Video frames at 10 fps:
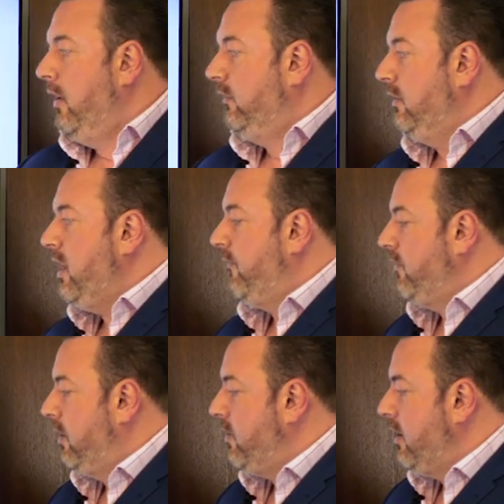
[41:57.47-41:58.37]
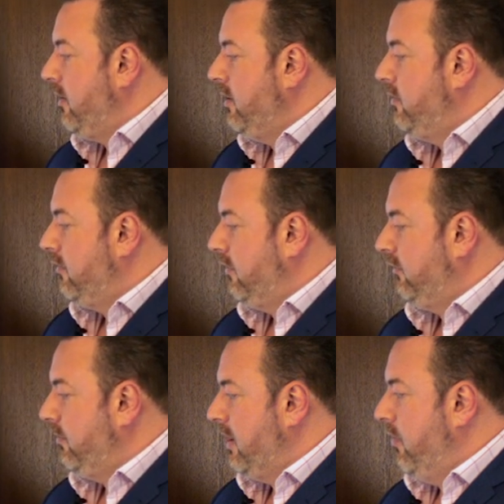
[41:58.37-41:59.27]
So, yeah, for your grandchildren,
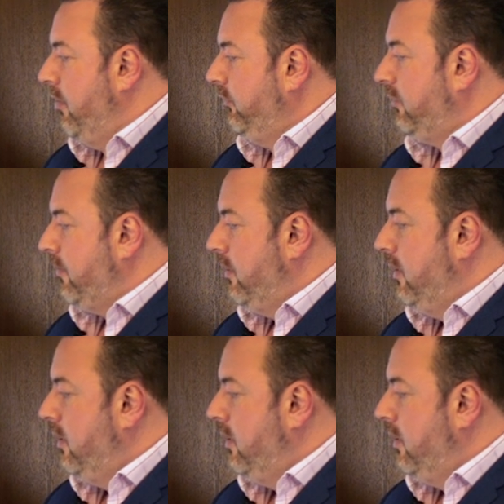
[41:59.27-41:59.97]
it's going to be awesome.